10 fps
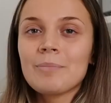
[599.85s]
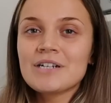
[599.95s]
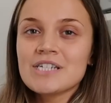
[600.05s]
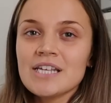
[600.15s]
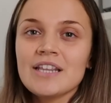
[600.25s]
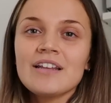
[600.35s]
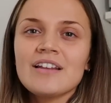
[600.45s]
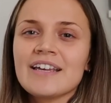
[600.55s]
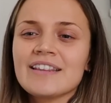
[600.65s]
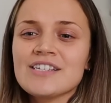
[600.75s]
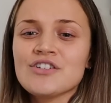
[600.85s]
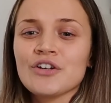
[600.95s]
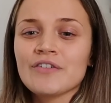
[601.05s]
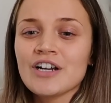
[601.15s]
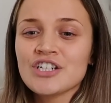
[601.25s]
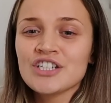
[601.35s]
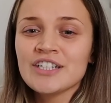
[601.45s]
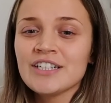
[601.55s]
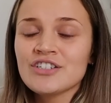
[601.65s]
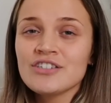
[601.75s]
But she said that like there's no rush. She
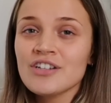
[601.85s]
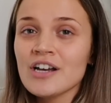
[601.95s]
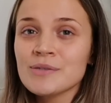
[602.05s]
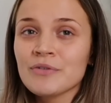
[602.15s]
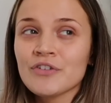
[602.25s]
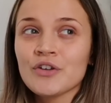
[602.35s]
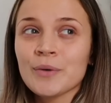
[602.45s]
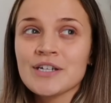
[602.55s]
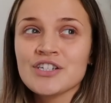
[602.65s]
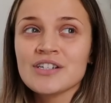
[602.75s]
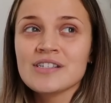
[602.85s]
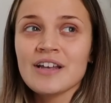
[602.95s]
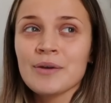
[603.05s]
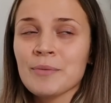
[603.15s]
literally just asked me a few questions like,